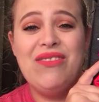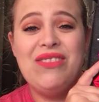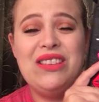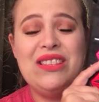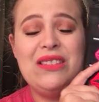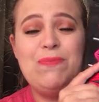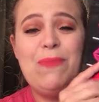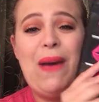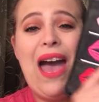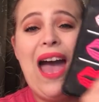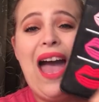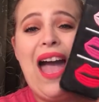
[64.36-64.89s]
of
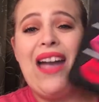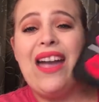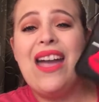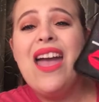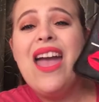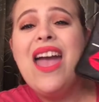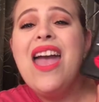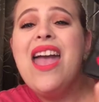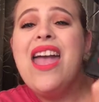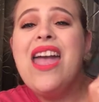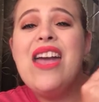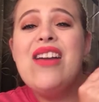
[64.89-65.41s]
this bag.
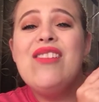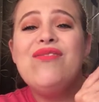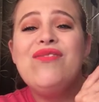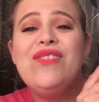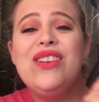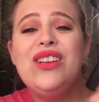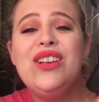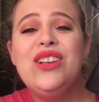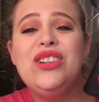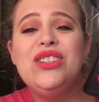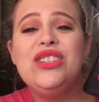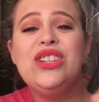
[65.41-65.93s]
It
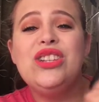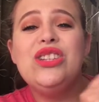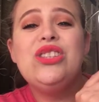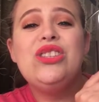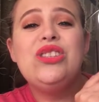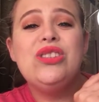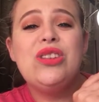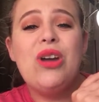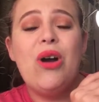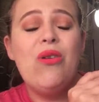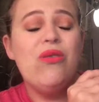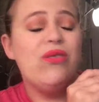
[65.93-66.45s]
feels
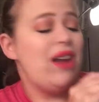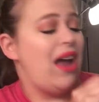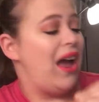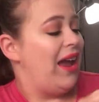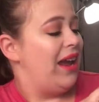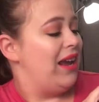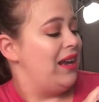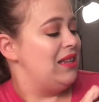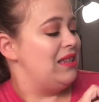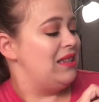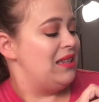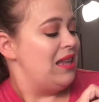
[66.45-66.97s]
so
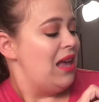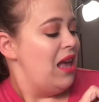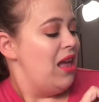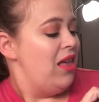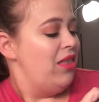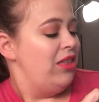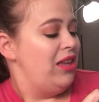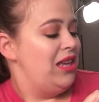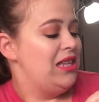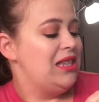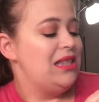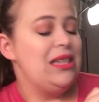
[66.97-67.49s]
nice.
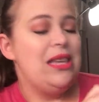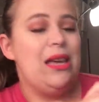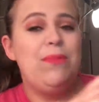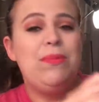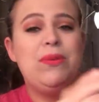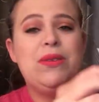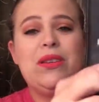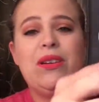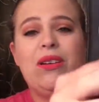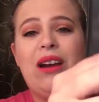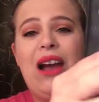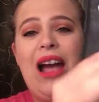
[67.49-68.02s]
These
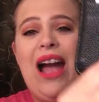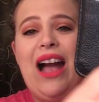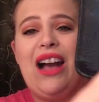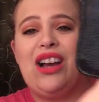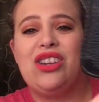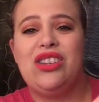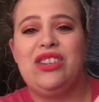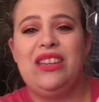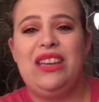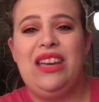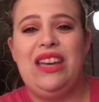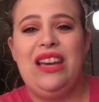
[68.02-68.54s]
lips are
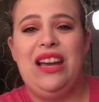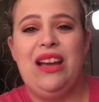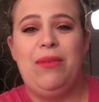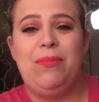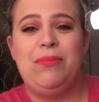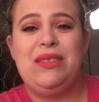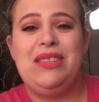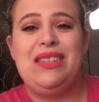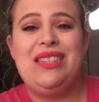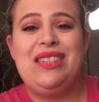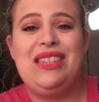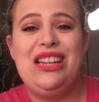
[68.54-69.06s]
actually
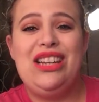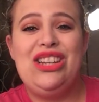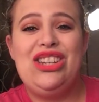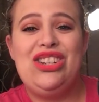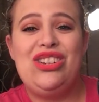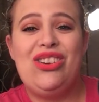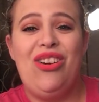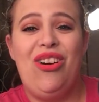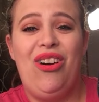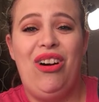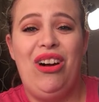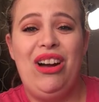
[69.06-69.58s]

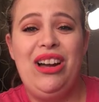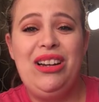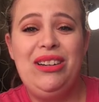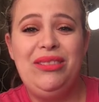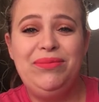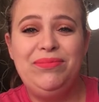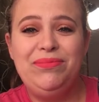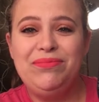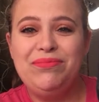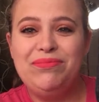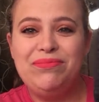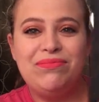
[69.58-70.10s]
stitched on,
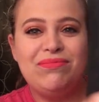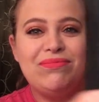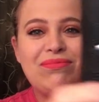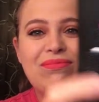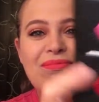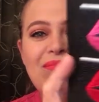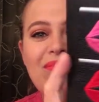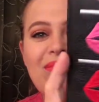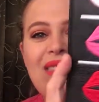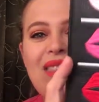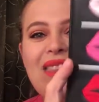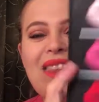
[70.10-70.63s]

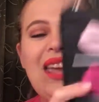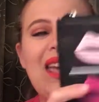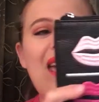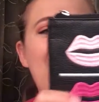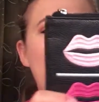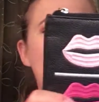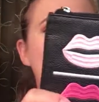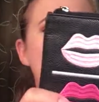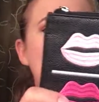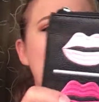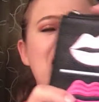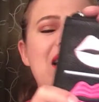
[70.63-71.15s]

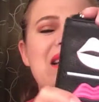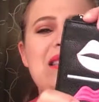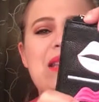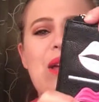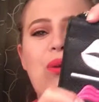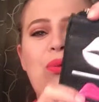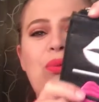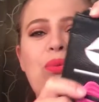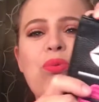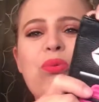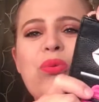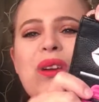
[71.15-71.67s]
and it's
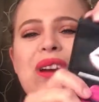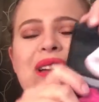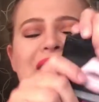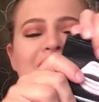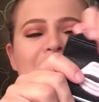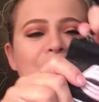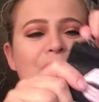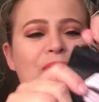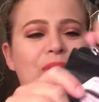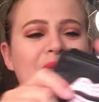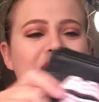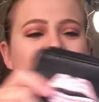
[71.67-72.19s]
a
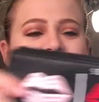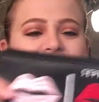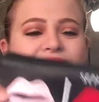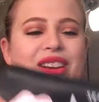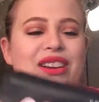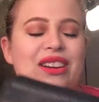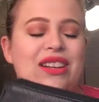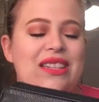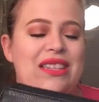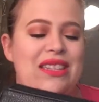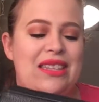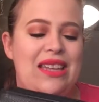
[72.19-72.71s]
really
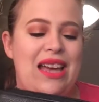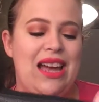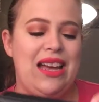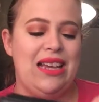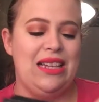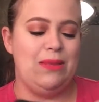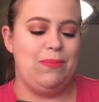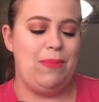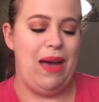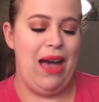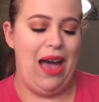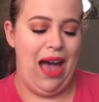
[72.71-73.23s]
good
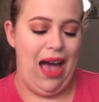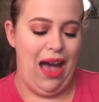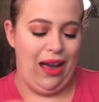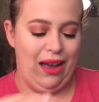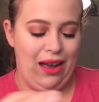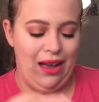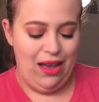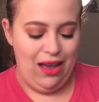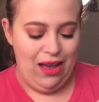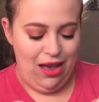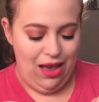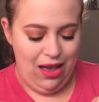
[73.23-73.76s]
size bag.
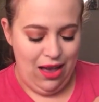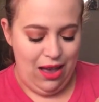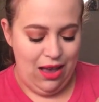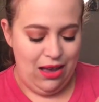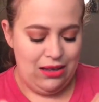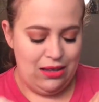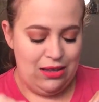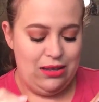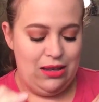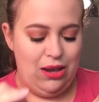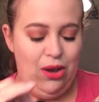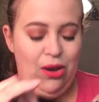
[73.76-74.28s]

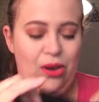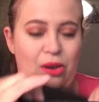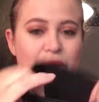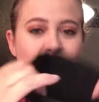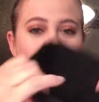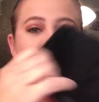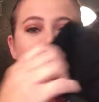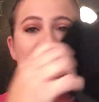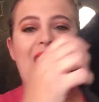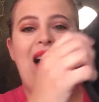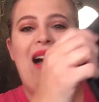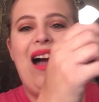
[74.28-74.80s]

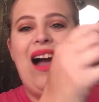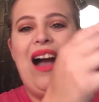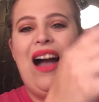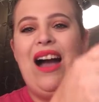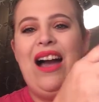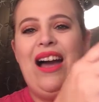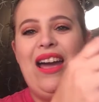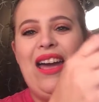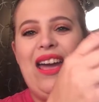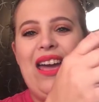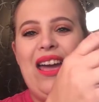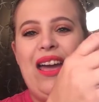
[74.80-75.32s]
So
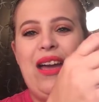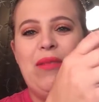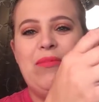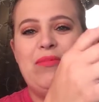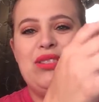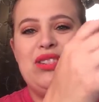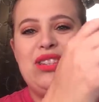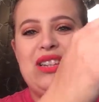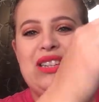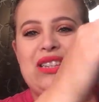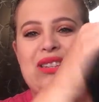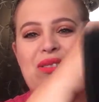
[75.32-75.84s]
I
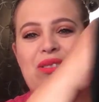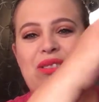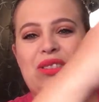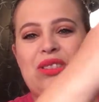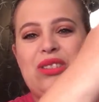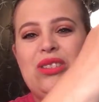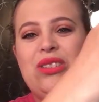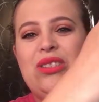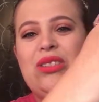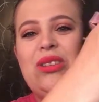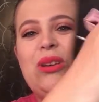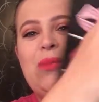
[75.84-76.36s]
am just
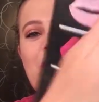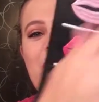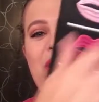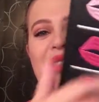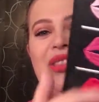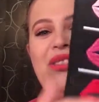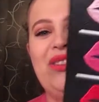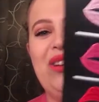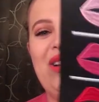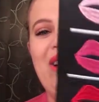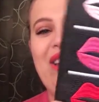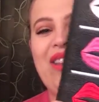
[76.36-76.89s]
super
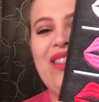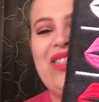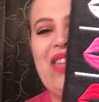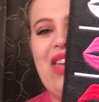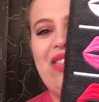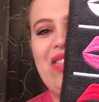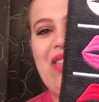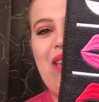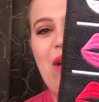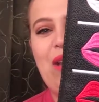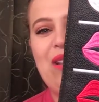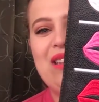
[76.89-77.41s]
thrilled
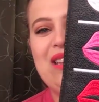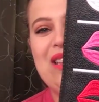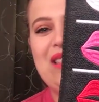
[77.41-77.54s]
that they